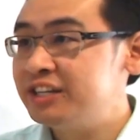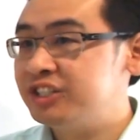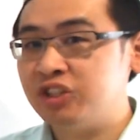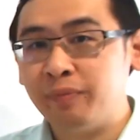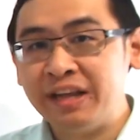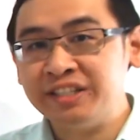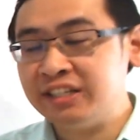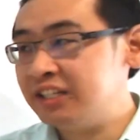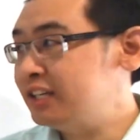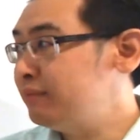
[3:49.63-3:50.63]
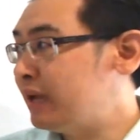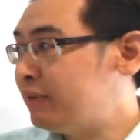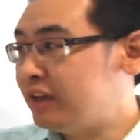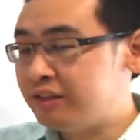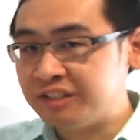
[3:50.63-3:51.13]
So basically,
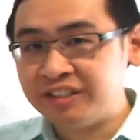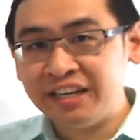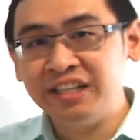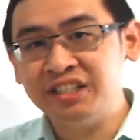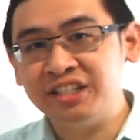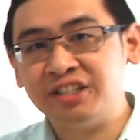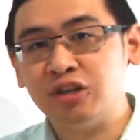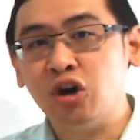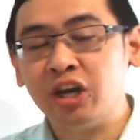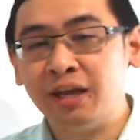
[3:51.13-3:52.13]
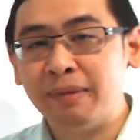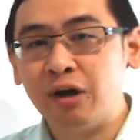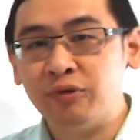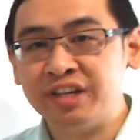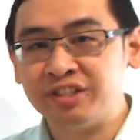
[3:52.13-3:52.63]
maybe the sentence is talking
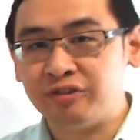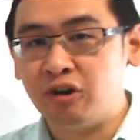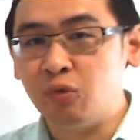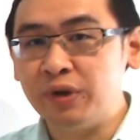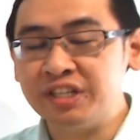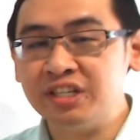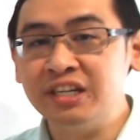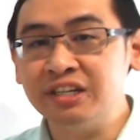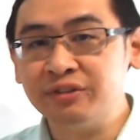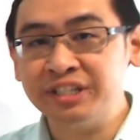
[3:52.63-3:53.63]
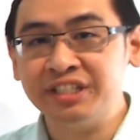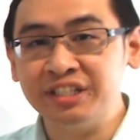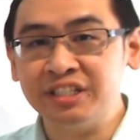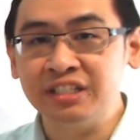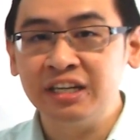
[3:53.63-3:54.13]
about a restaurant which
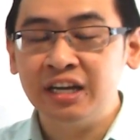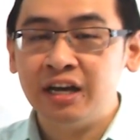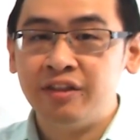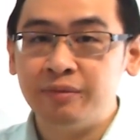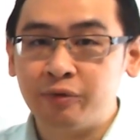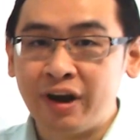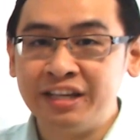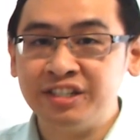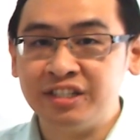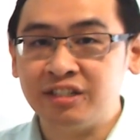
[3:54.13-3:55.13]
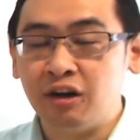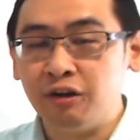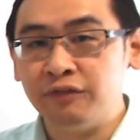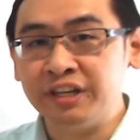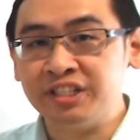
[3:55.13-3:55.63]
increases the prices
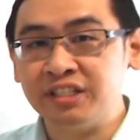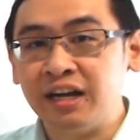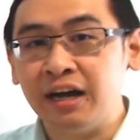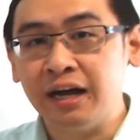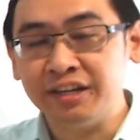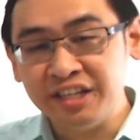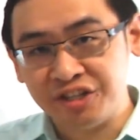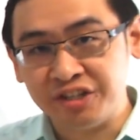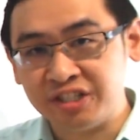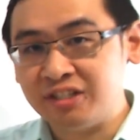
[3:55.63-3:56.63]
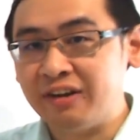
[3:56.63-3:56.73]
of its dishes.